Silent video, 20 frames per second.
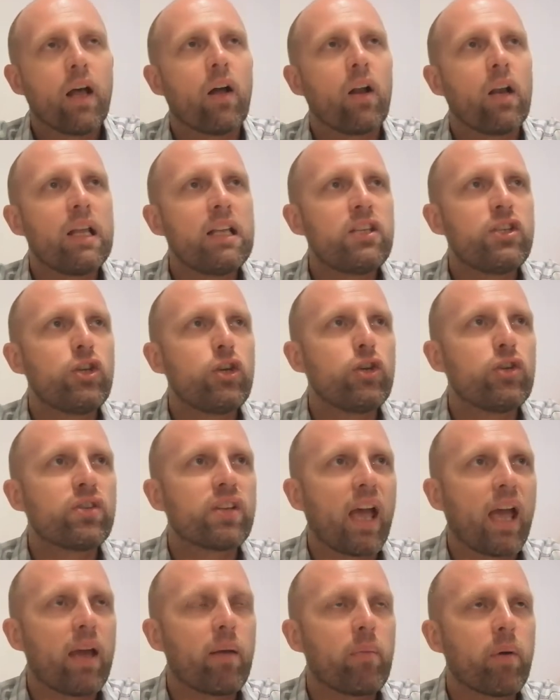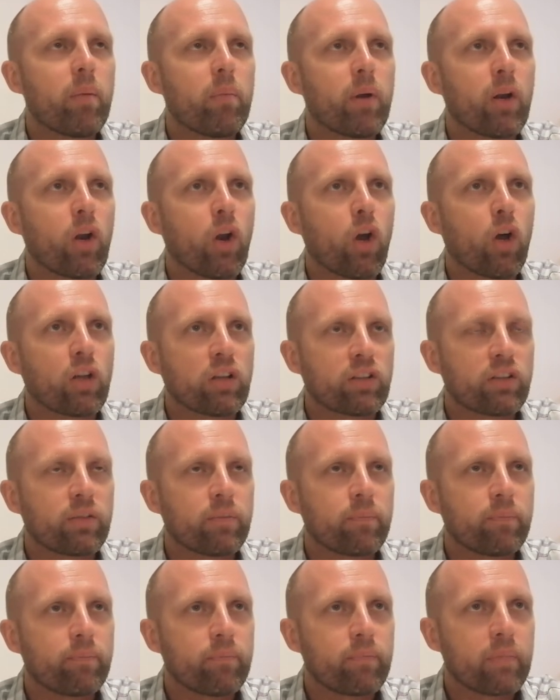Now let's use Abram and Lot.
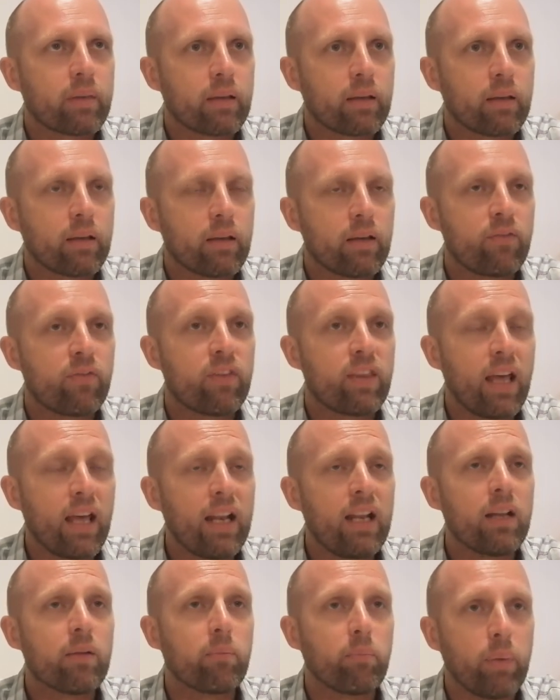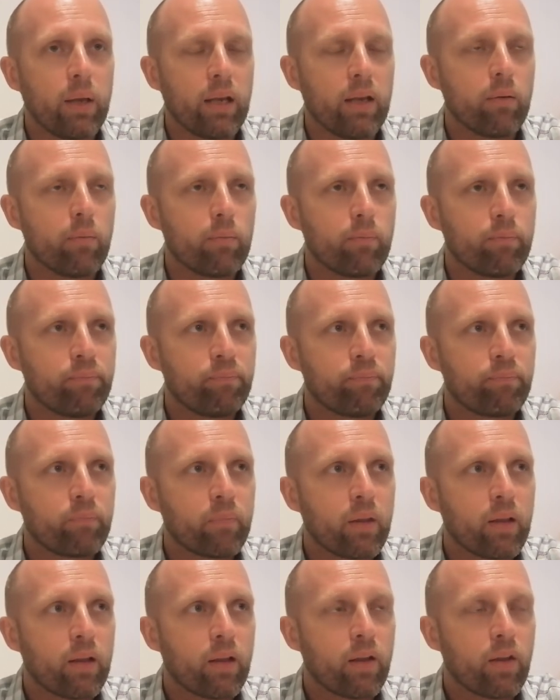If that had been
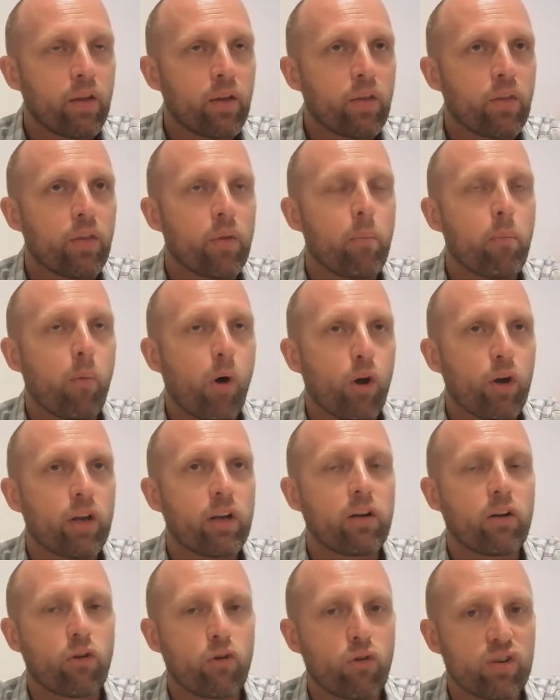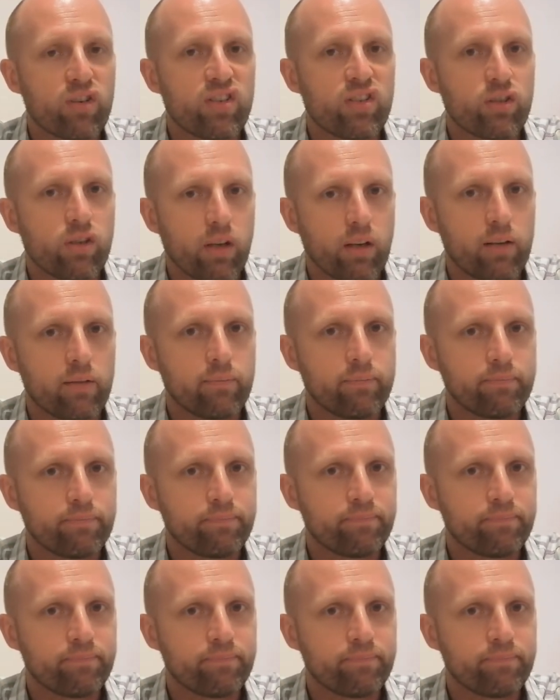the modern Christian,